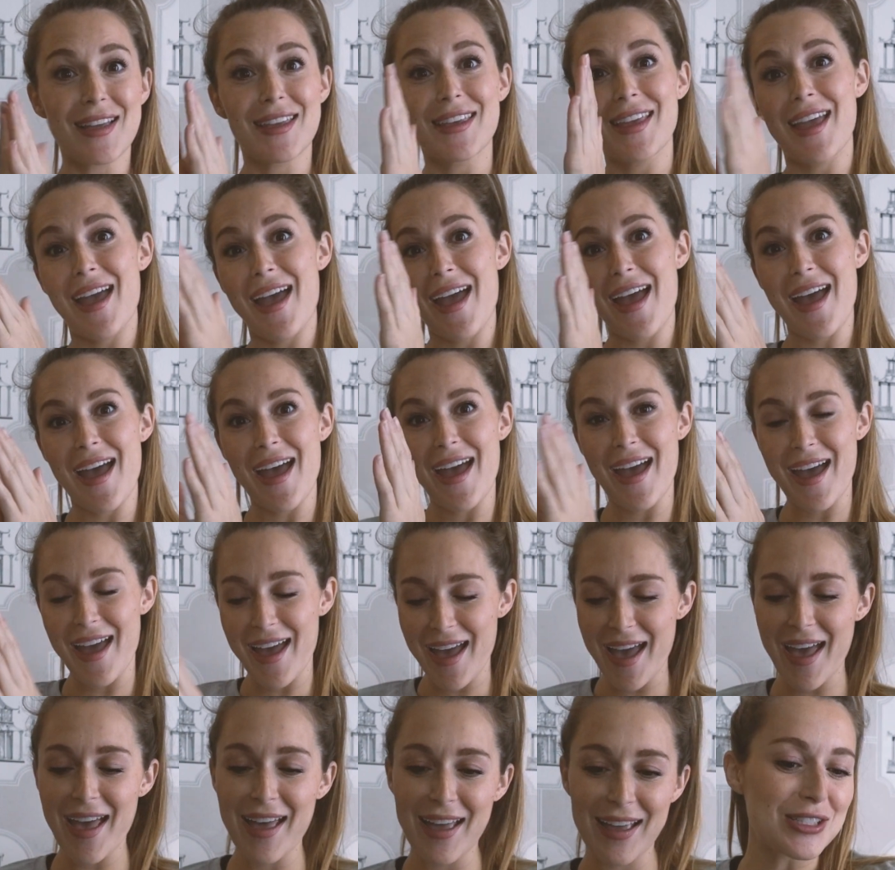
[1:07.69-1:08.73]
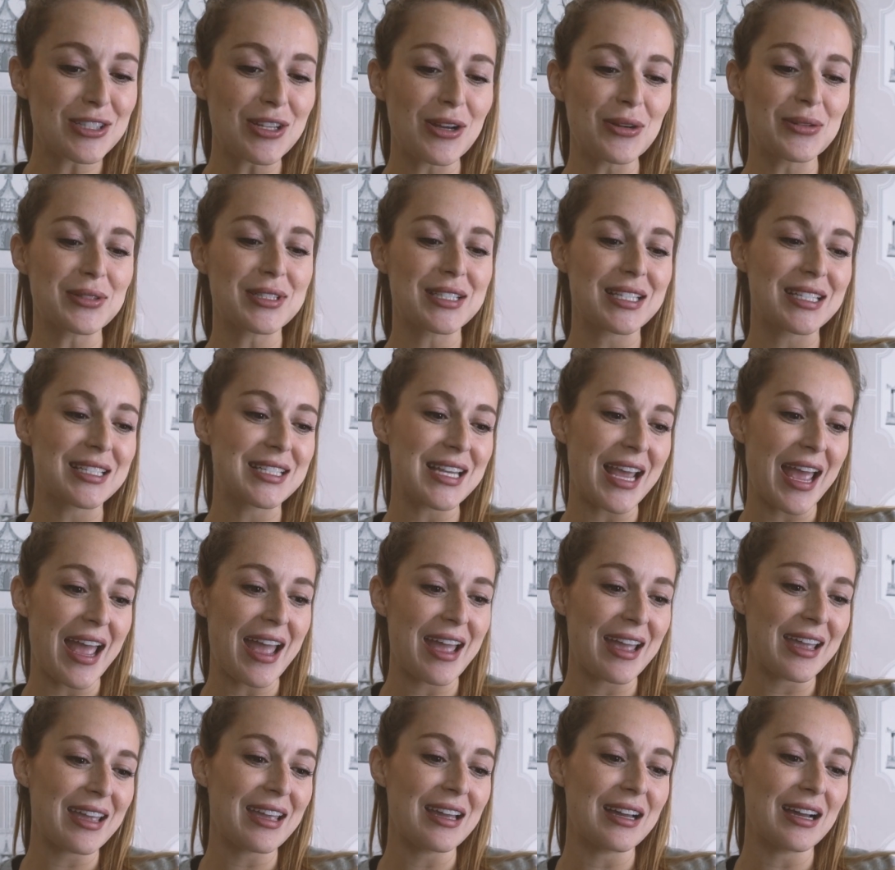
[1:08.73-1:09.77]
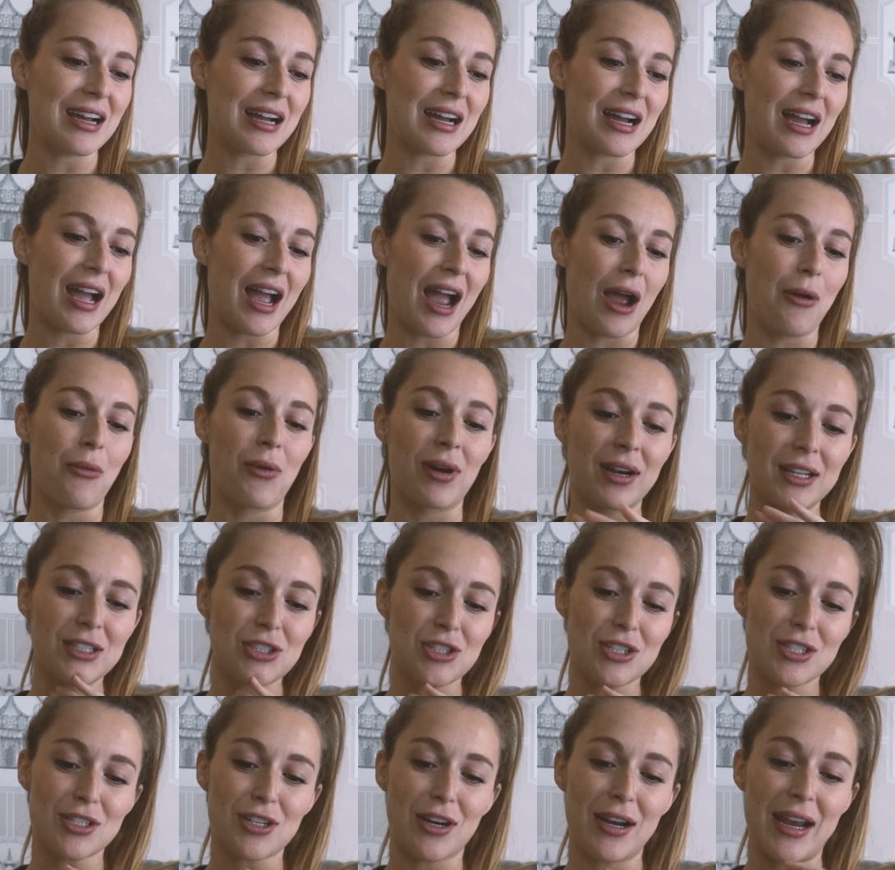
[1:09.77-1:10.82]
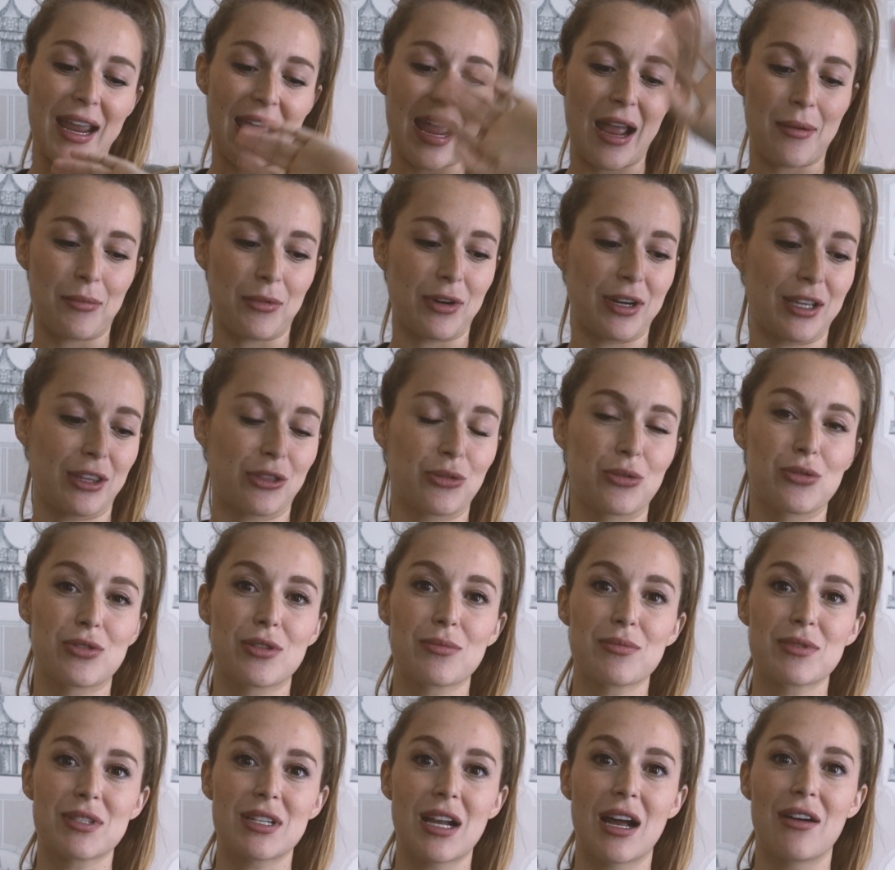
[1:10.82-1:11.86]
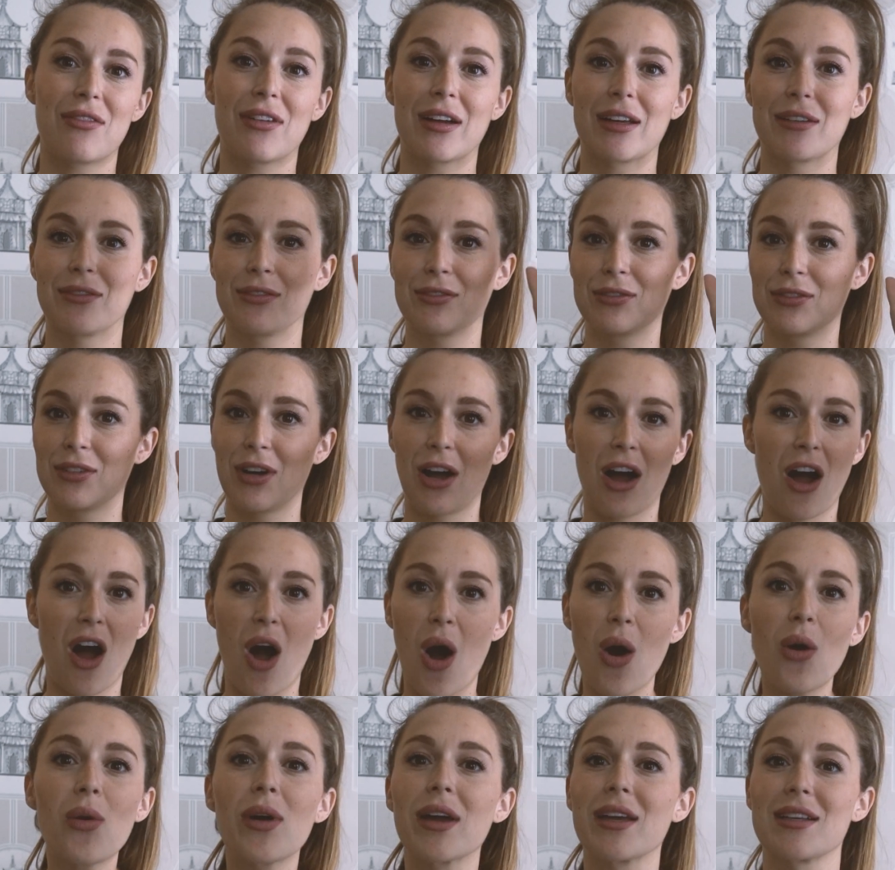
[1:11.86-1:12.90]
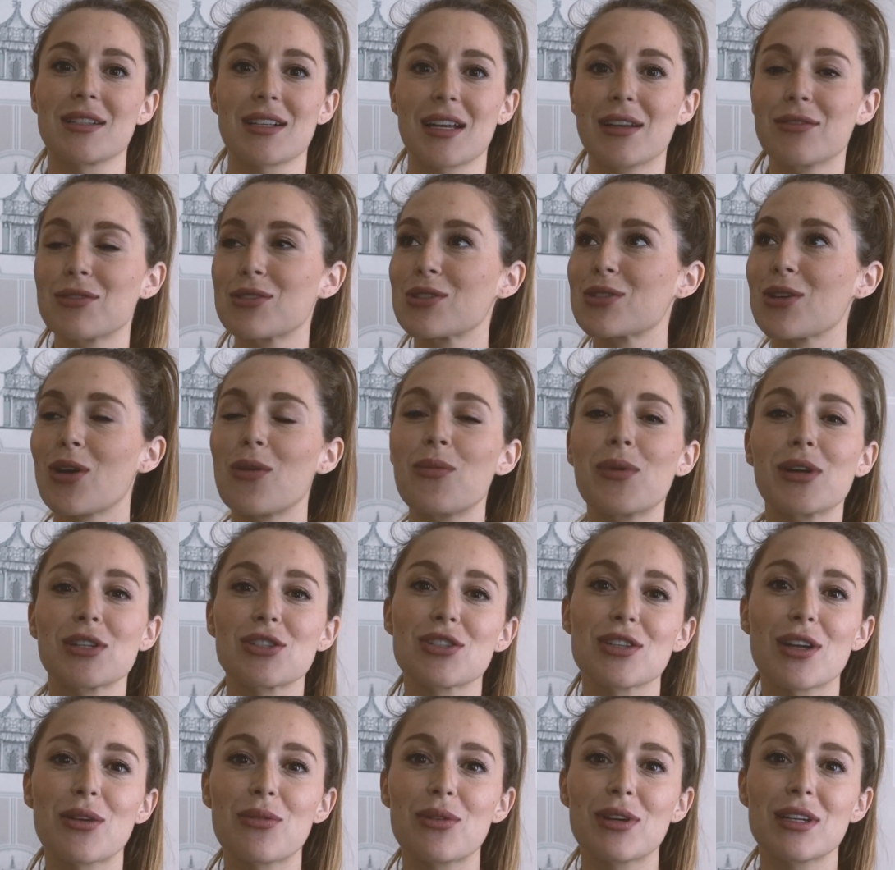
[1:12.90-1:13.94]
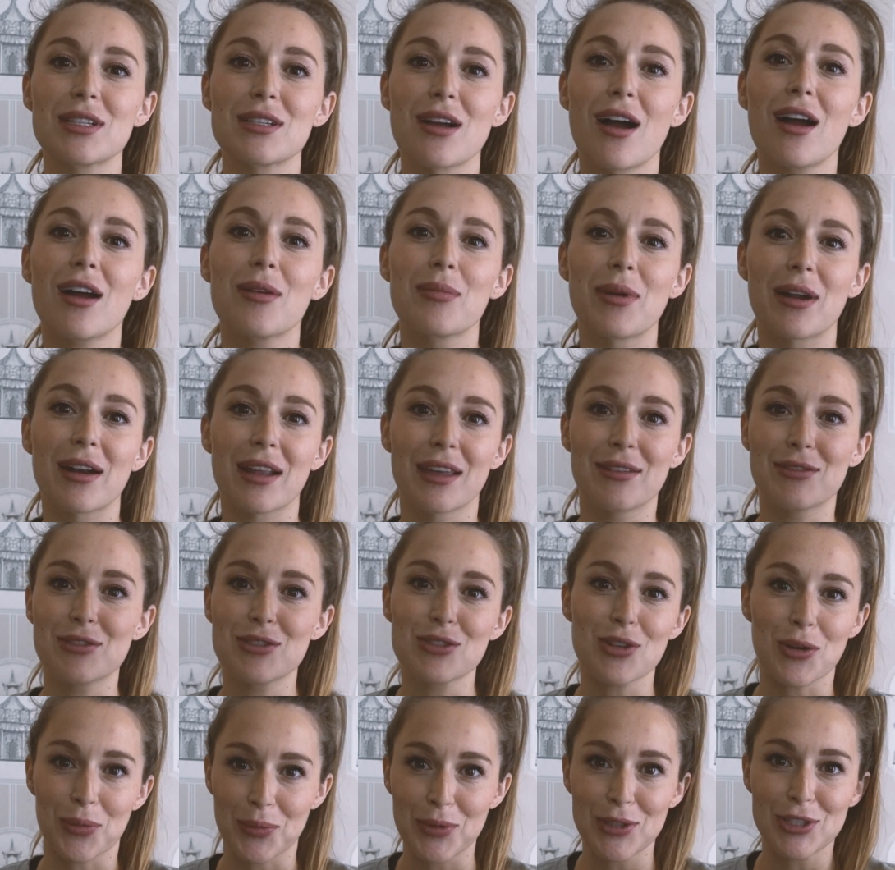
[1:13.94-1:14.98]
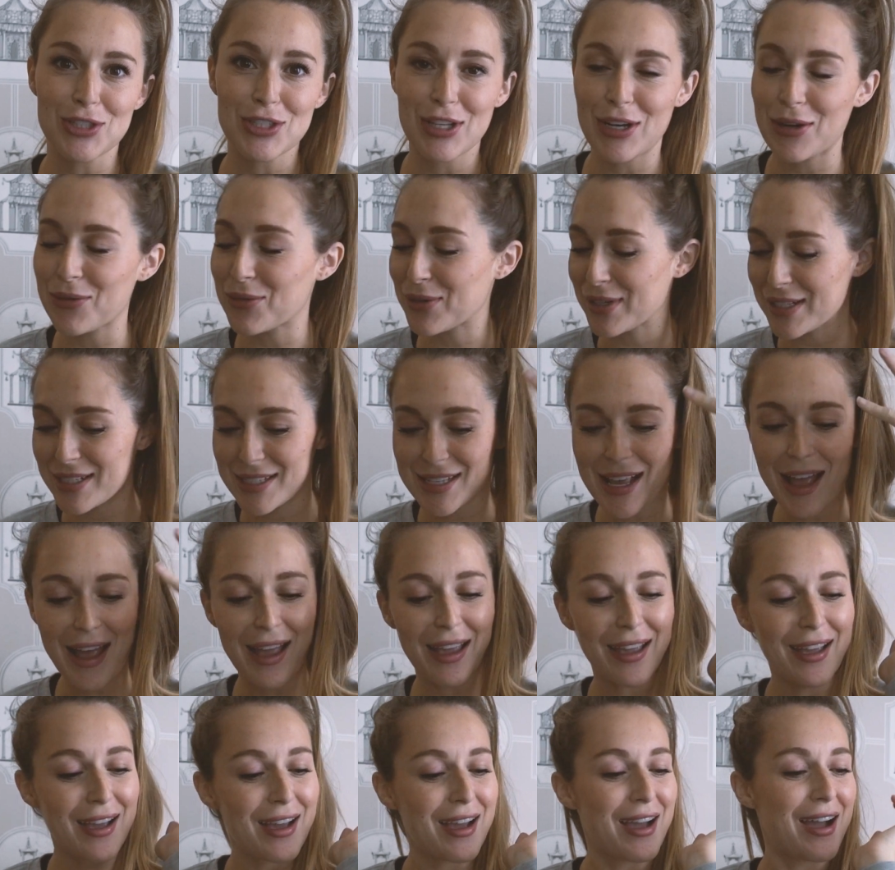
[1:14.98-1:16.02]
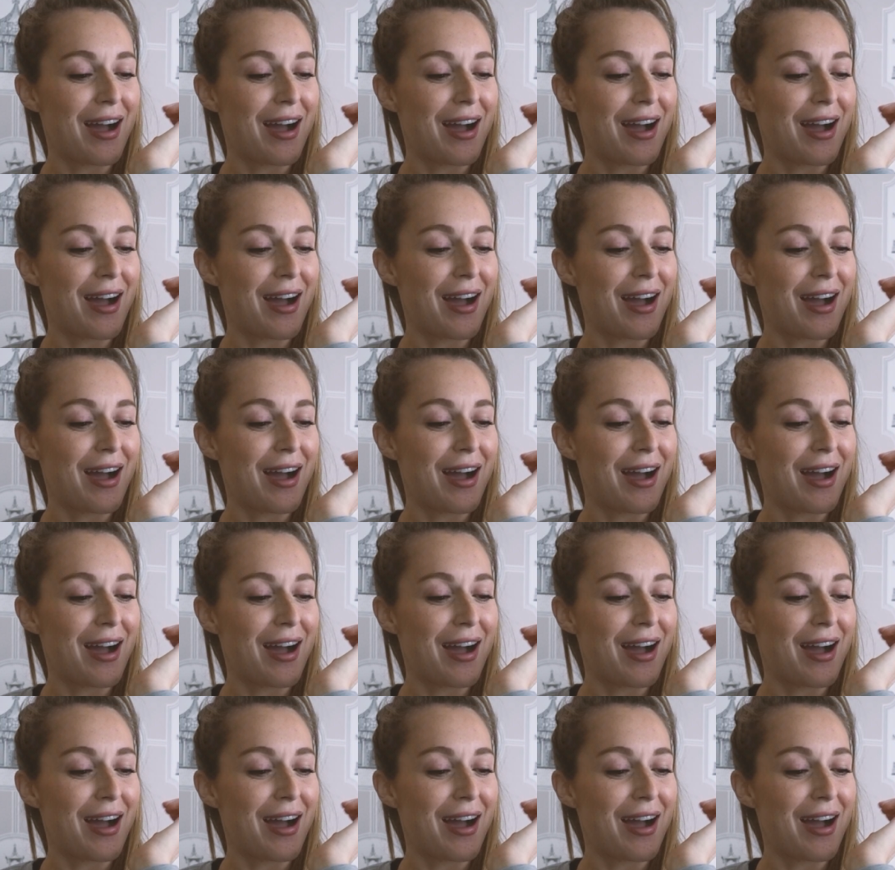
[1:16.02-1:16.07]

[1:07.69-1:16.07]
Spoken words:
Yay! So today I wanted to start hammering through some stuff. I have so much that I want to talk about. I have so much that I want to say.